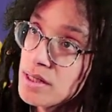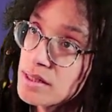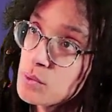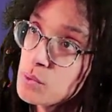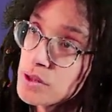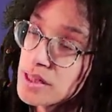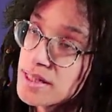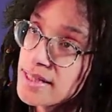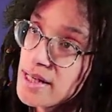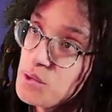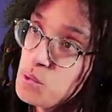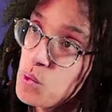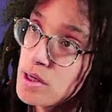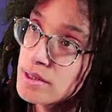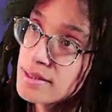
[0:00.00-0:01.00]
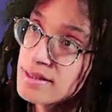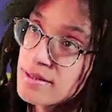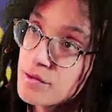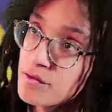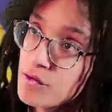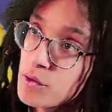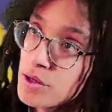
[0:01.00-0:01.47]
We're going to say once
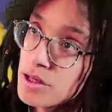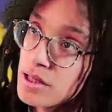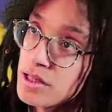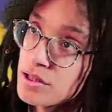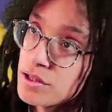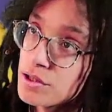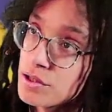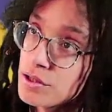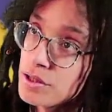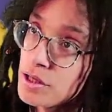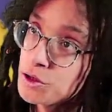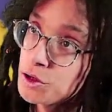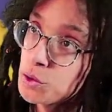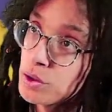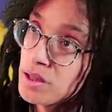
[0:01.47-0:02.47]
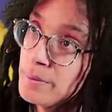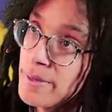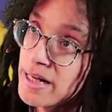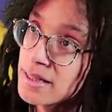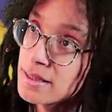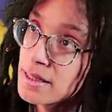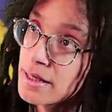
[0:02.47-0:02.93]
for a short amount
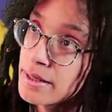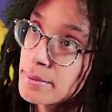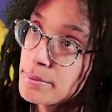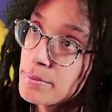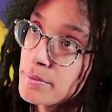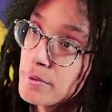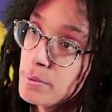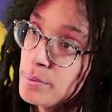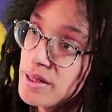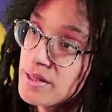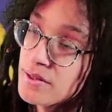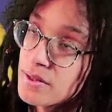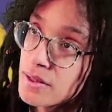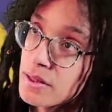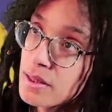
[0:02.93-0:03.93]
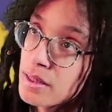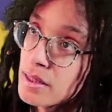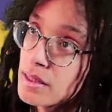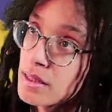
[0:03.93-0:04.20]
of time, basically.